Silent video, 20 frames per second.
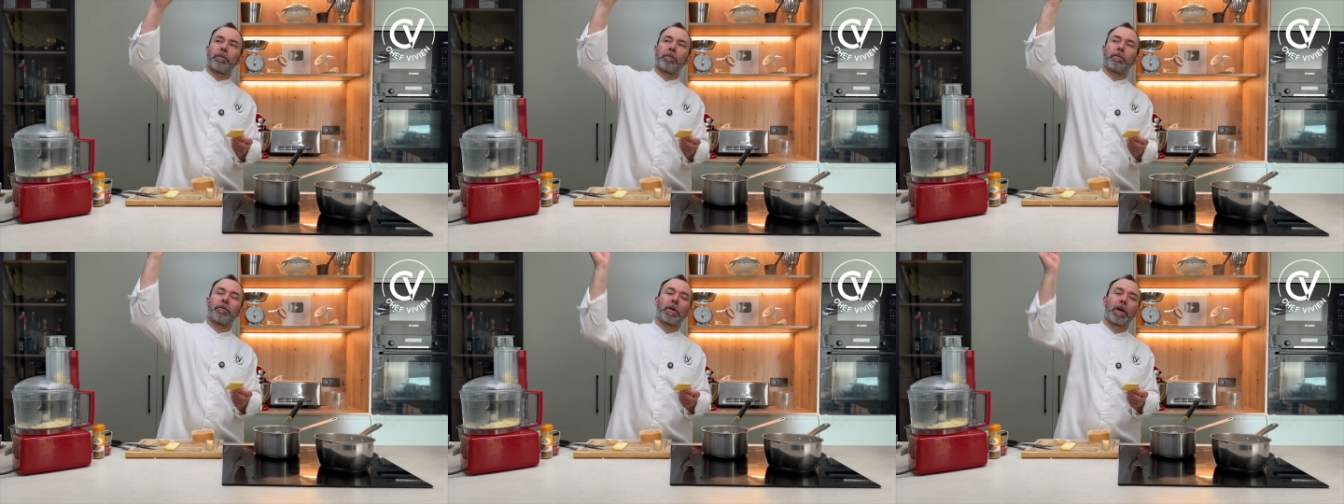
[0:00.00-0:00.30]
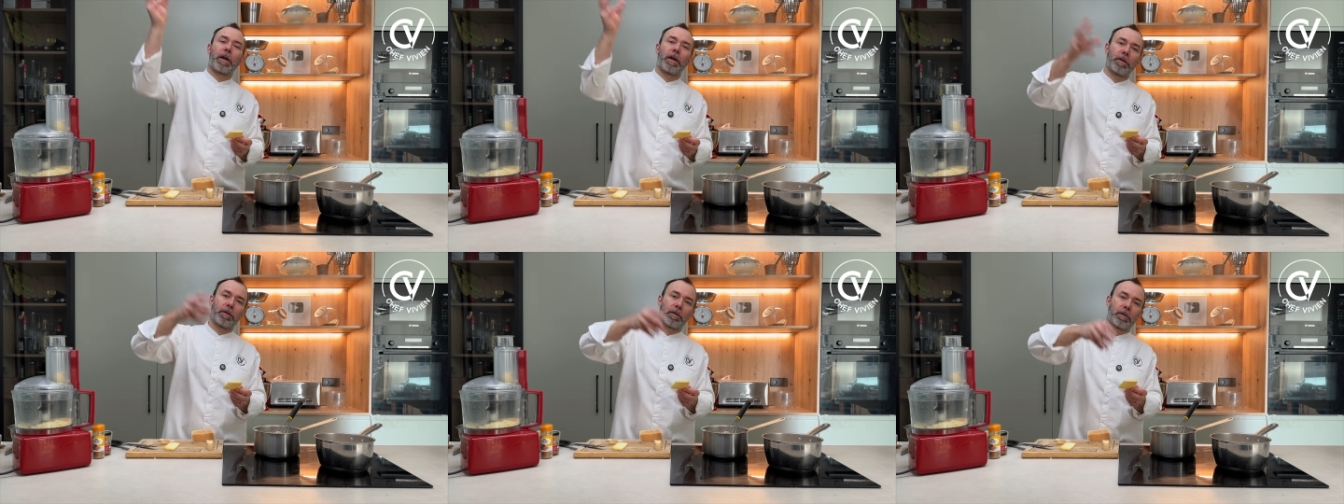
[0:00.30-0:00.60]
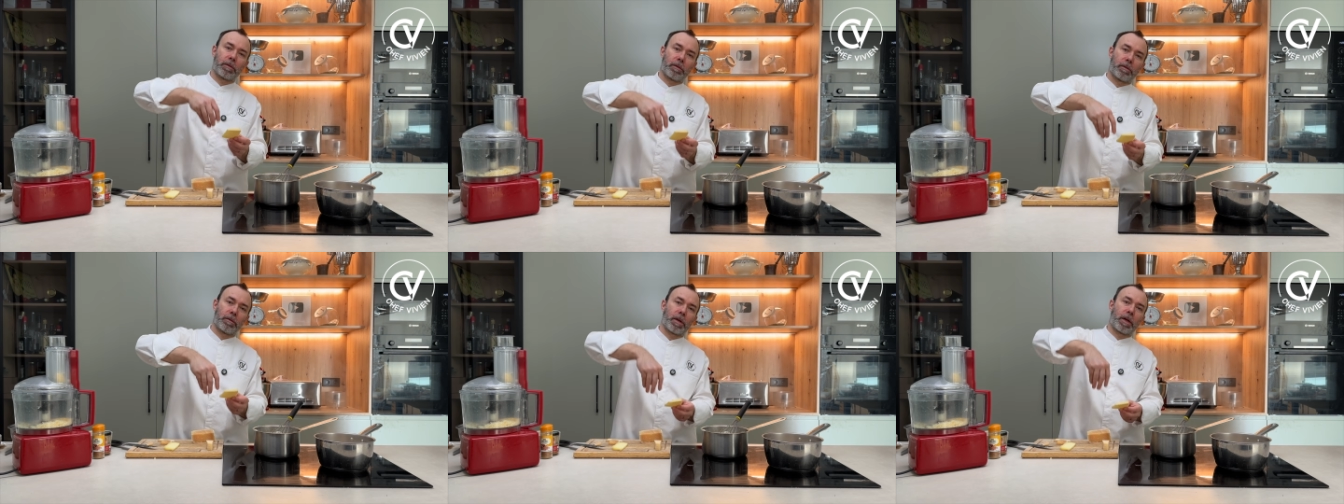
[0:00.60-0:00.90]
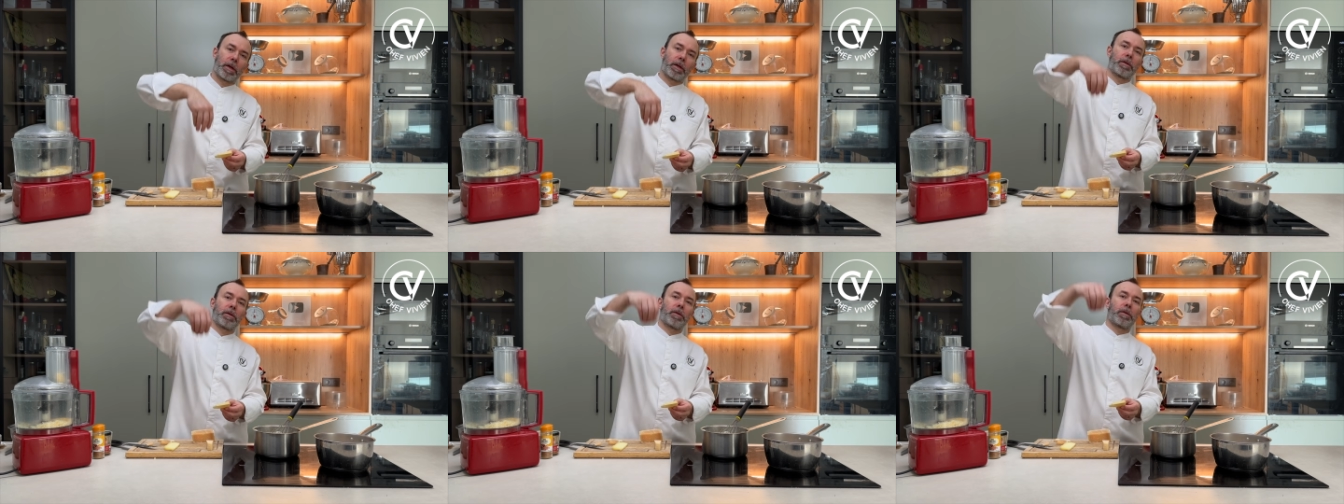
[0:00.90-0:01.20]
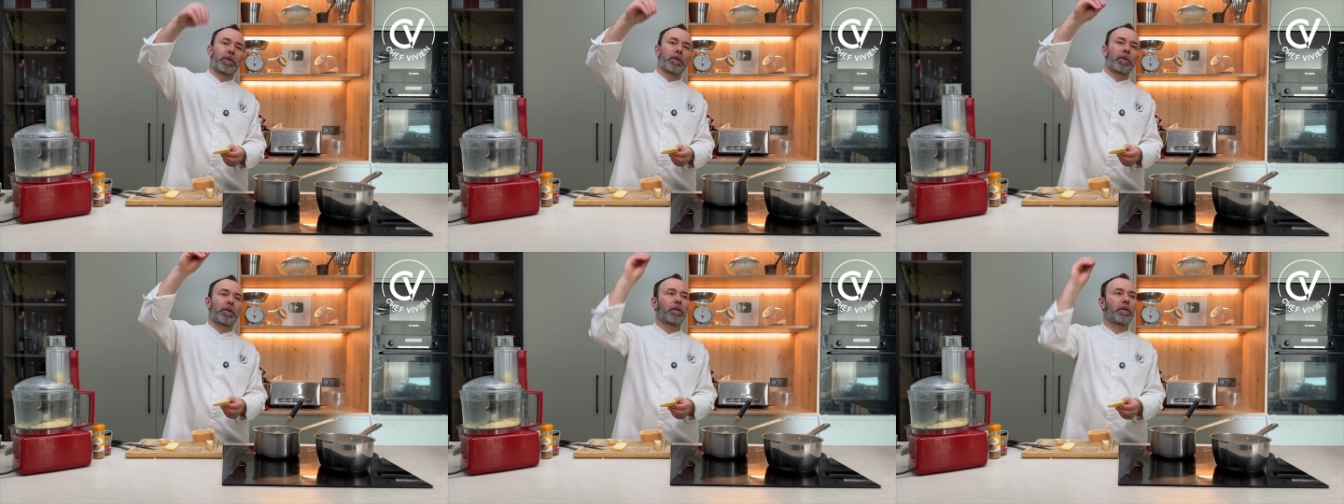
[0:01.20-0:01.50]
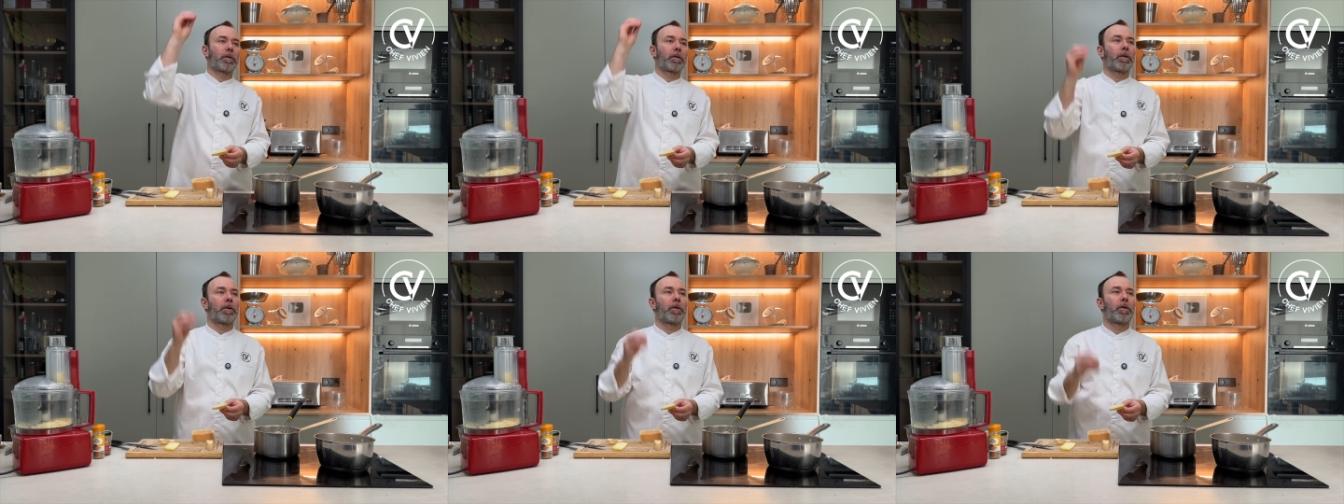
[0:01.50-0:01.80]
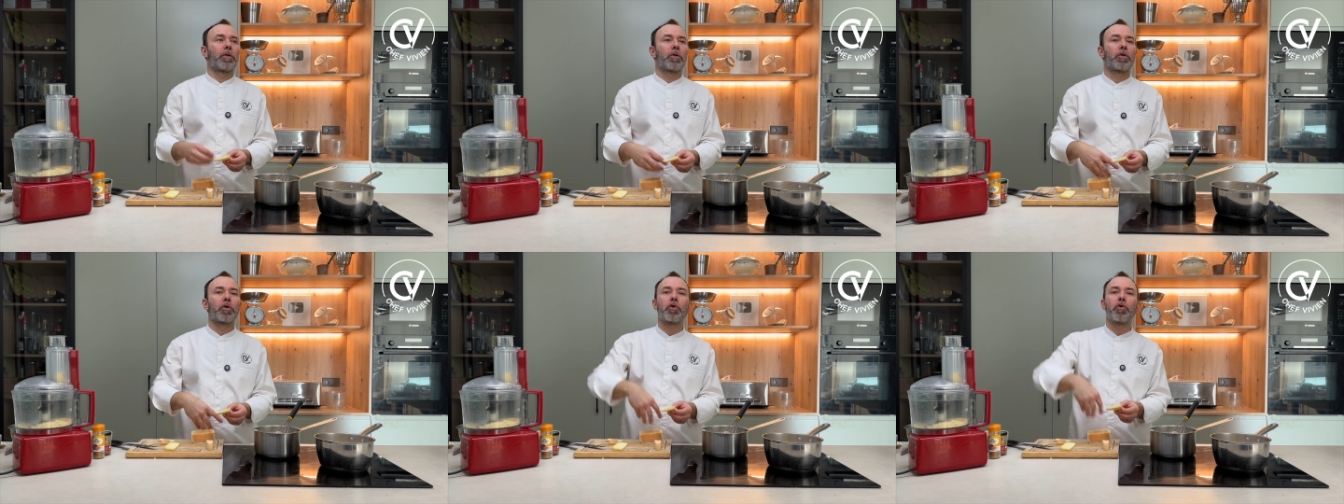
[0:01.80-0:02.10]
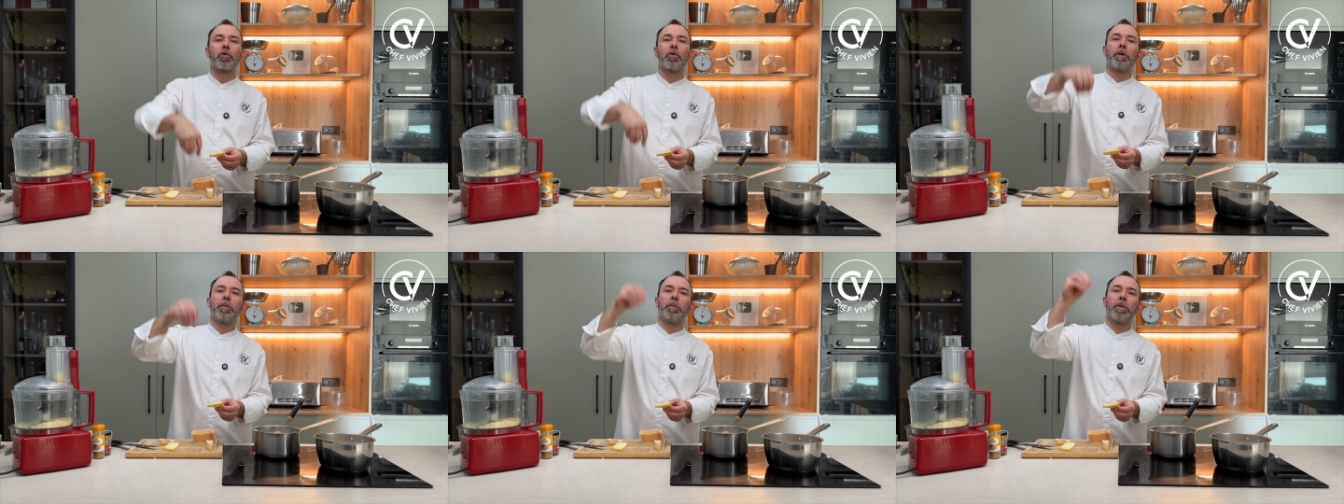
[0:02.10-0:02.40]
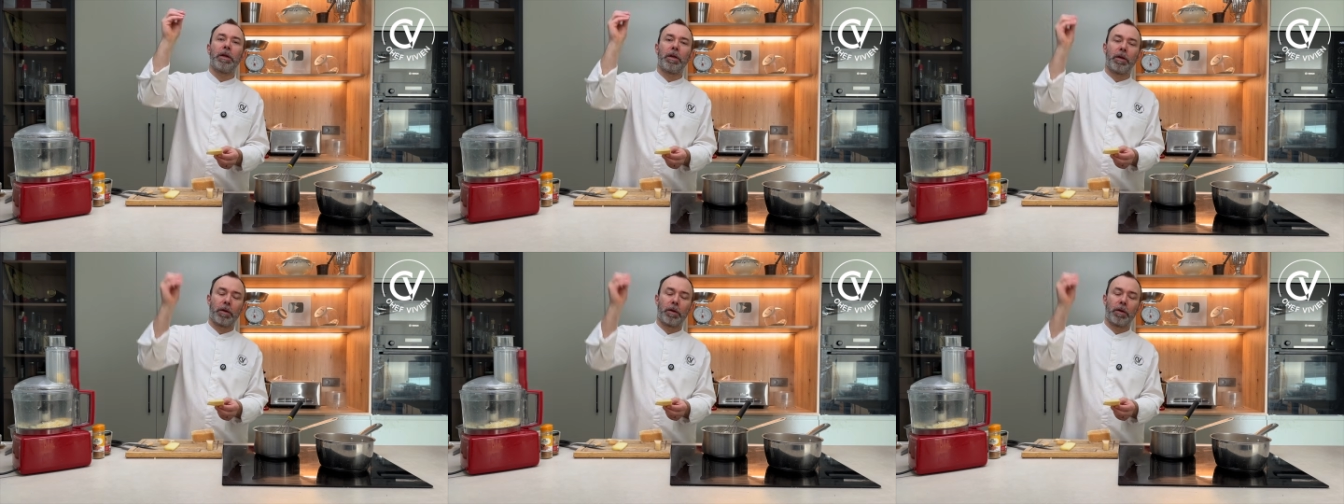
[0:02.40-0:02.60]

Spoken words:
nice like this, creamy.